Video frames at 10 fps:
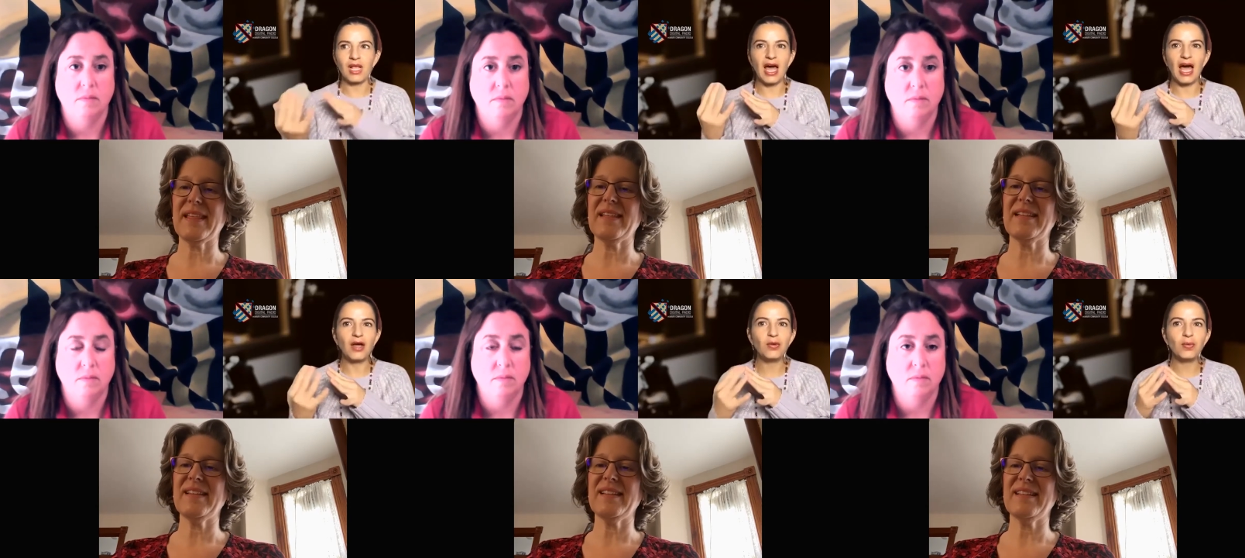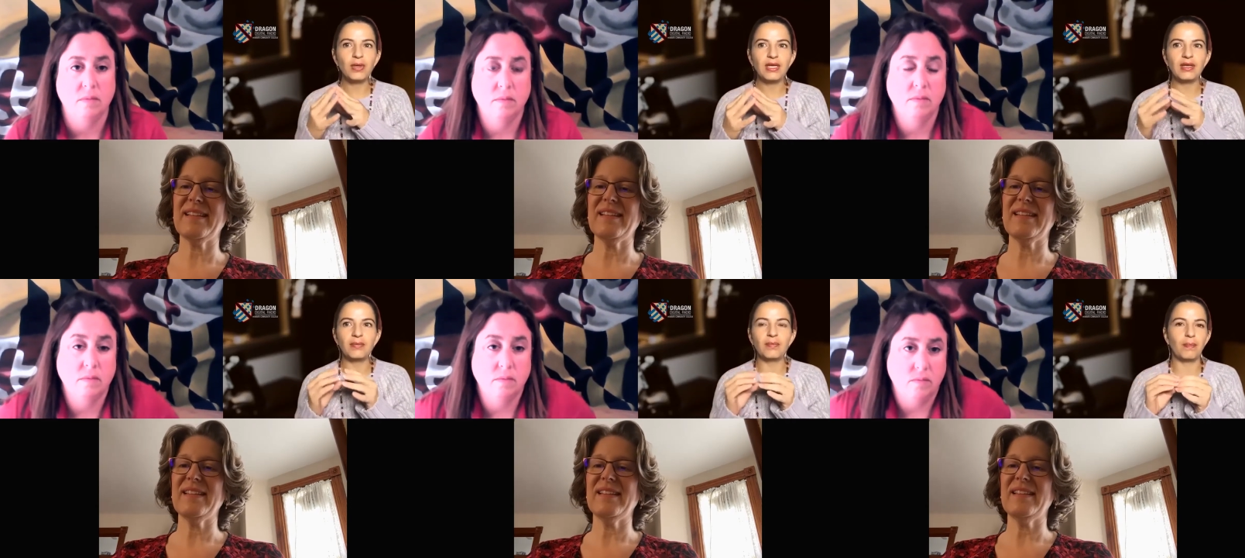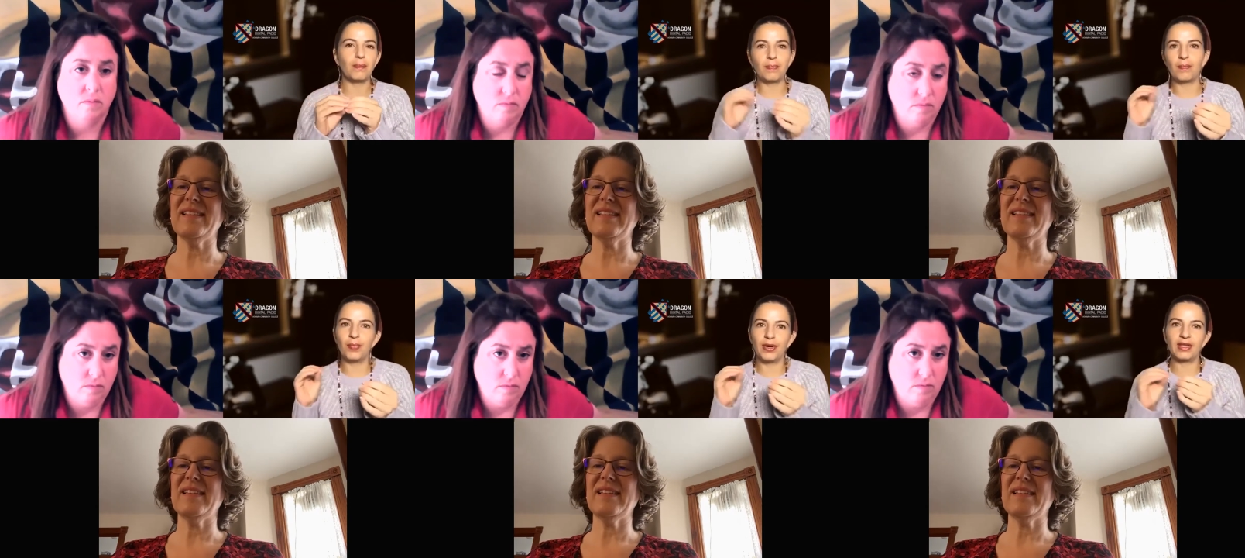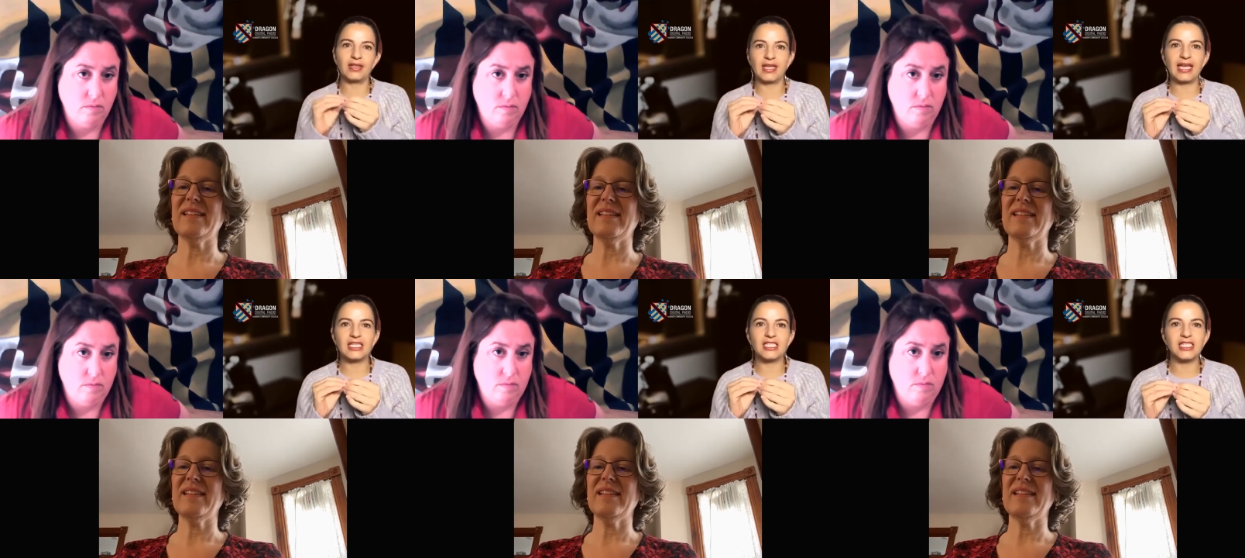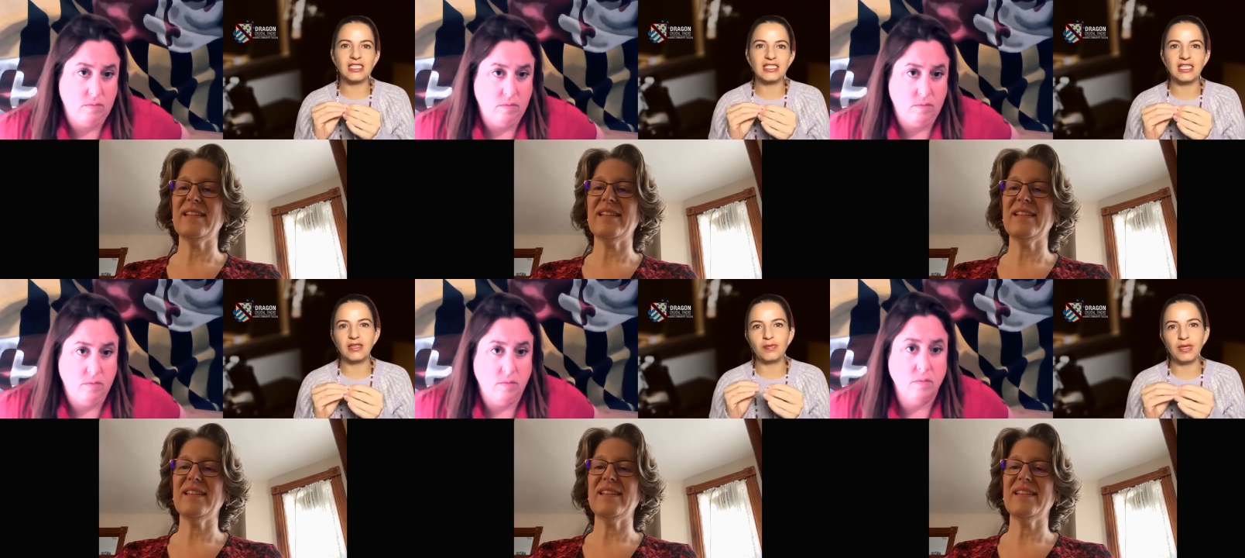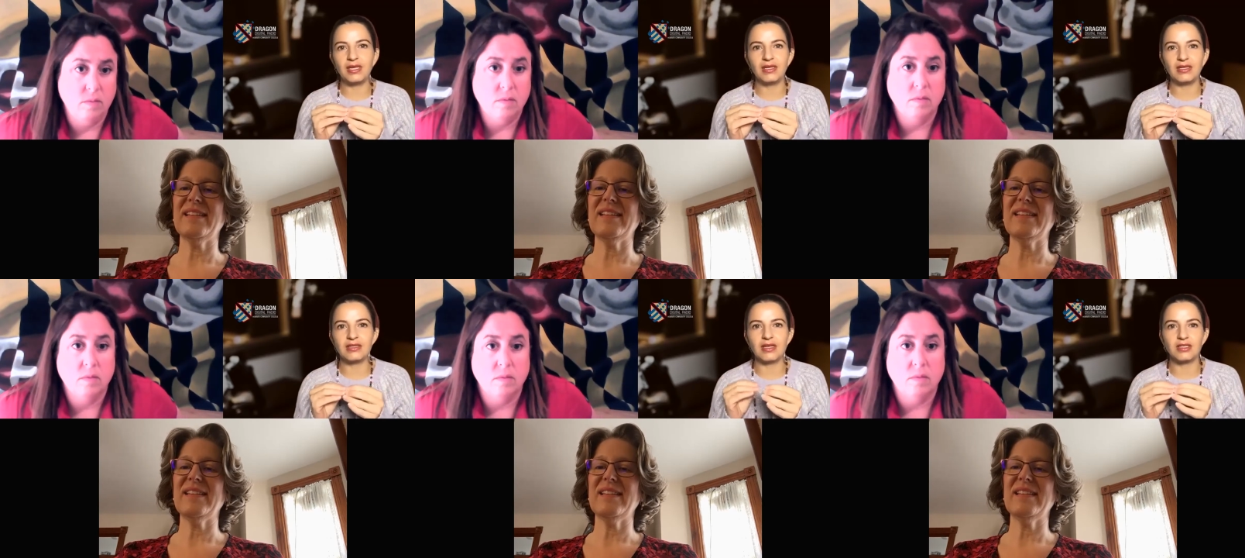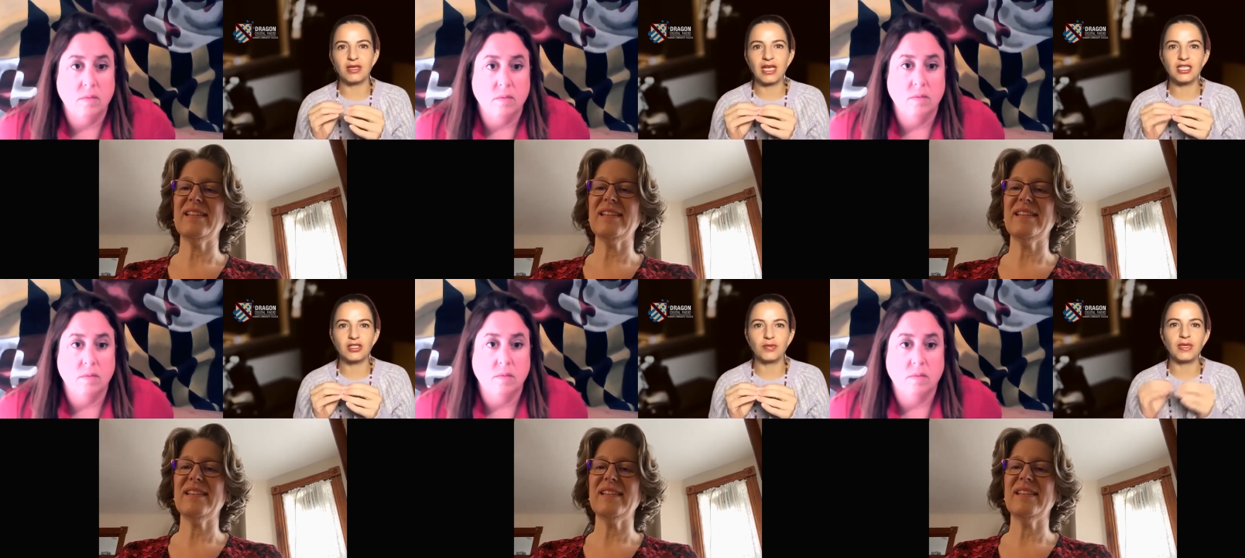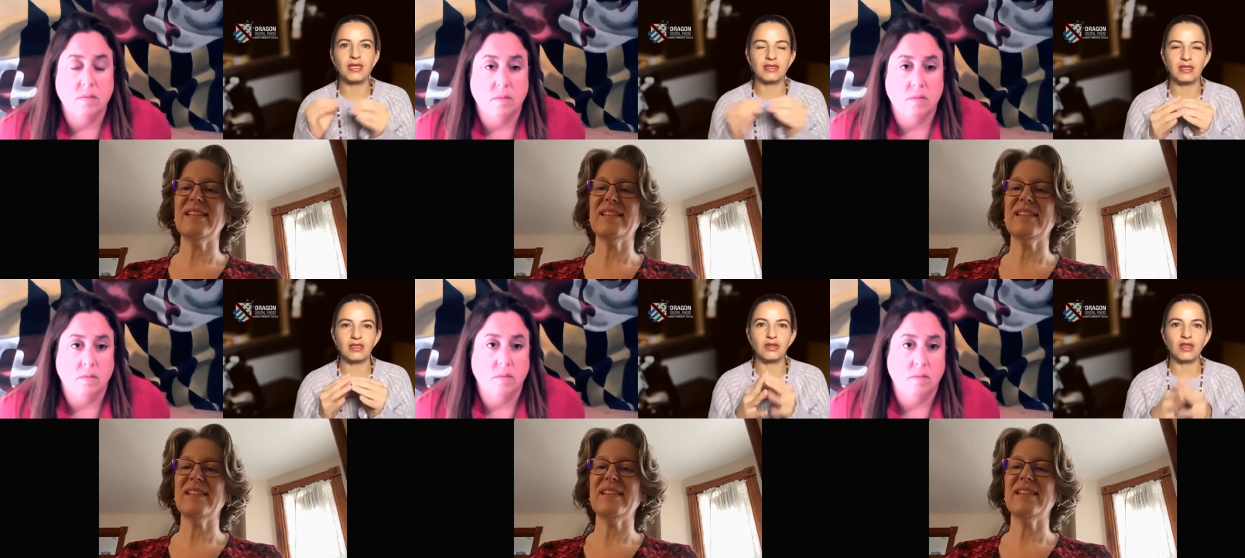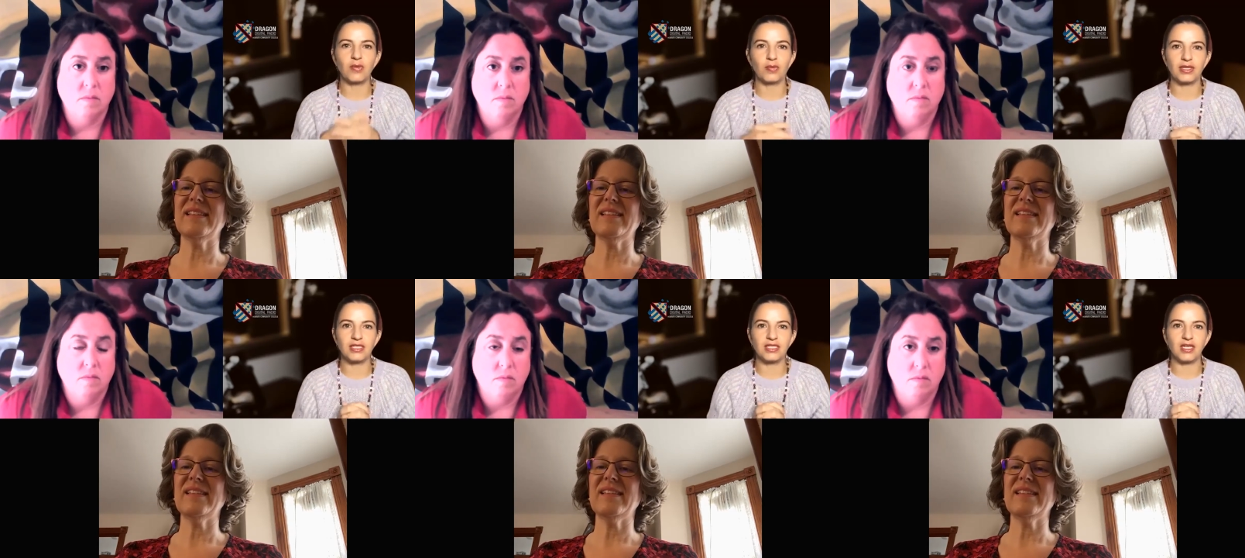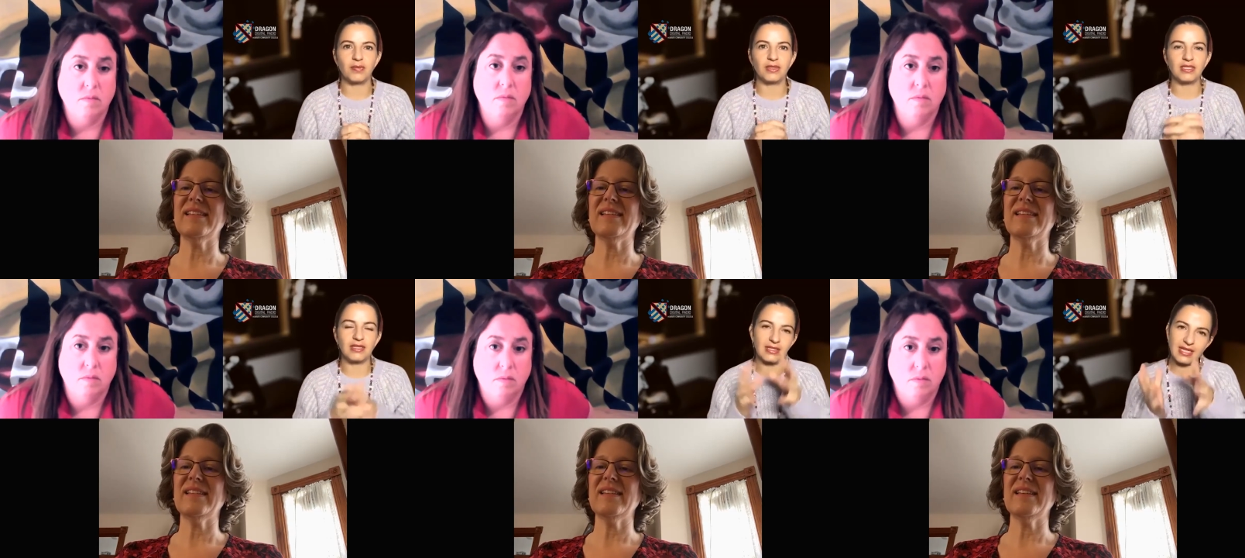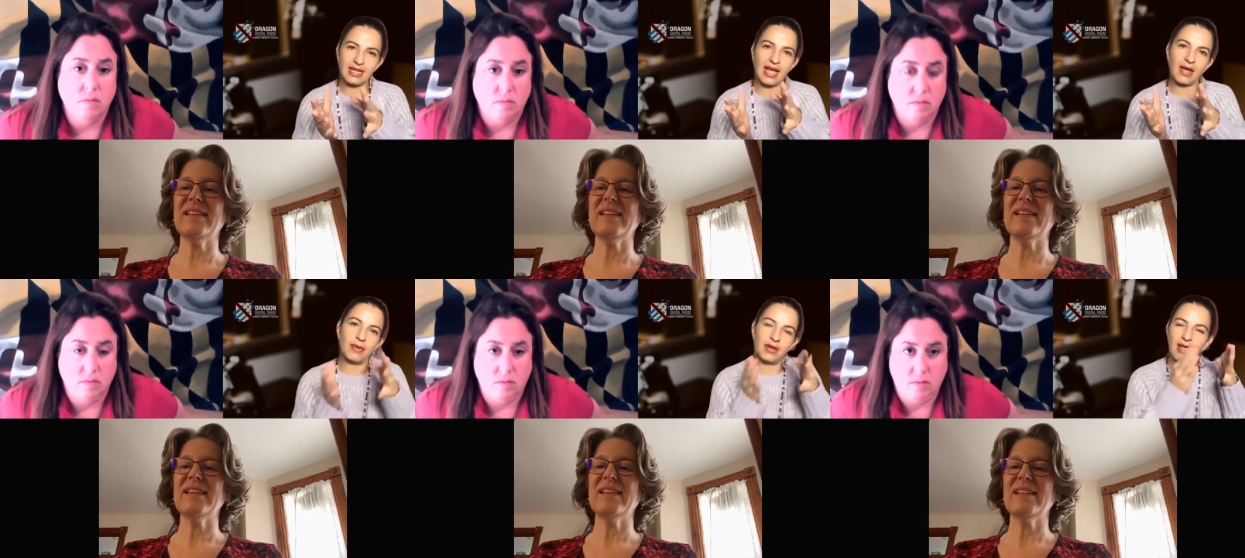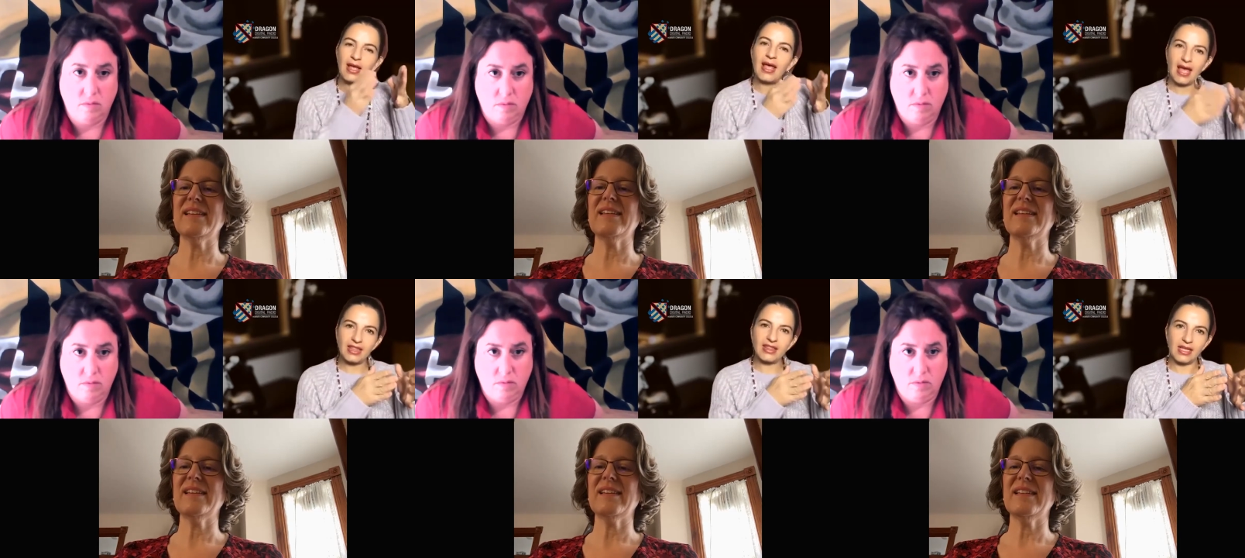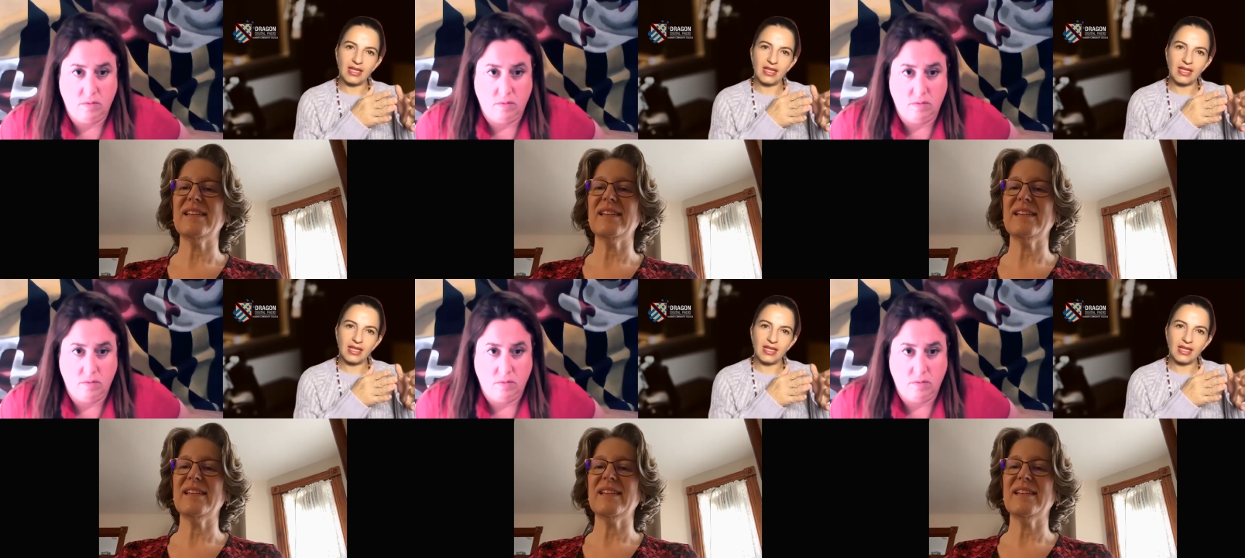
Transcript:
Speaker 1: How do we bring the HCC piece, educational piece, into the apprenticeship? Is does that happen at,